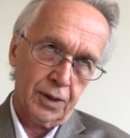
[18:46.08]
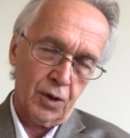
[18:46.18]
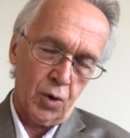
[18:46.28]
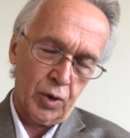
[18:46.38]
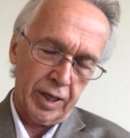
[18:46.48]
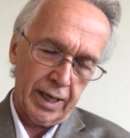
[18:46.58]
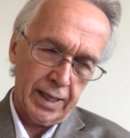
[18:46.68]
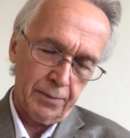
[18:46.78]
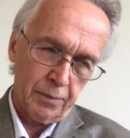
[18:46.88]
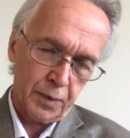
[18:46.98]

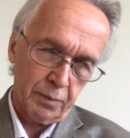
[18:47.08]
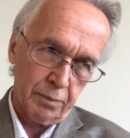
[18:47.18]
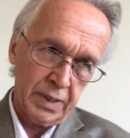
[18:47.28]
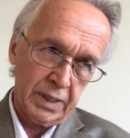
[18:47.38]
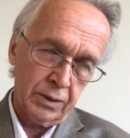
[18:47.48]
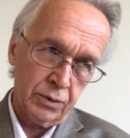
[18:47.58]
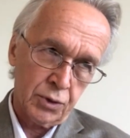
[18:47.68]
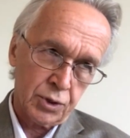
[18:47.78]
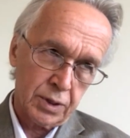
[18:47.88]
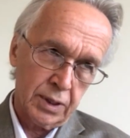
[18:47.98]
Okay,
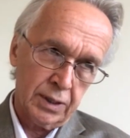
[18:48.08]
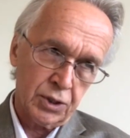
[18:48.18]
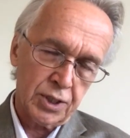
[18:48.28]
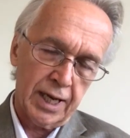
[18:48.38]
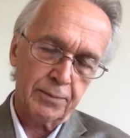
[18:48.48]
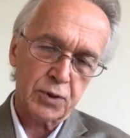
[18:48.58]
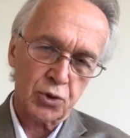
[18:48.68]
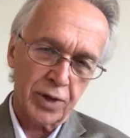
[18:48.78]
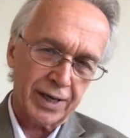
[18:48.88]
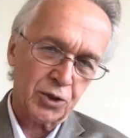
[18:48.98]
means in its
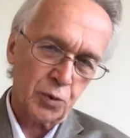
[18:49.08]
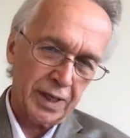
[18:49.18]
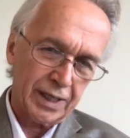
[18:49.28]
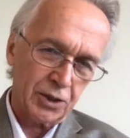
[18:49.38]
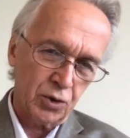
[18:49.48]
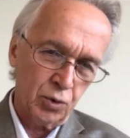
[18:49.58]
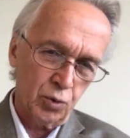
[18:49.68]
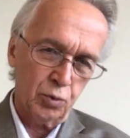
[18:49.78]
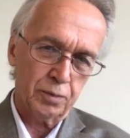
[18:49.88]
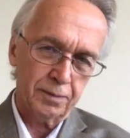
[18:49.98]
abstract way. Can
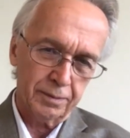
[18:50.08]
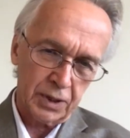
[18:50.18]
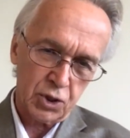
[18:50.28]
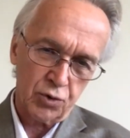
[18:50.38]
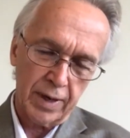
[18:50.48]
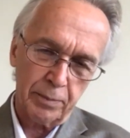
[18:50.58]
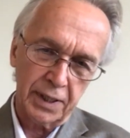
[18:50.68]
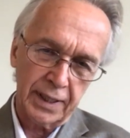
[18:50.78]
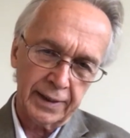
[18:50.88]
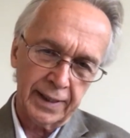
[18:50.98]
you
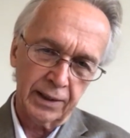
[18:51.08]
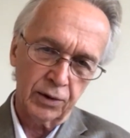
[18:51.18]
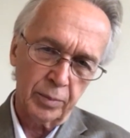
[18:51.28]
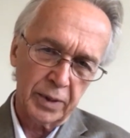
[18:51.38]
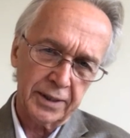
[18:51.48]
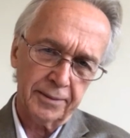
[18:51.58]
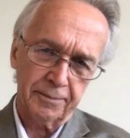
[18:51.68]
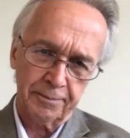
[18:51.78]
extrapolate on that a little bit?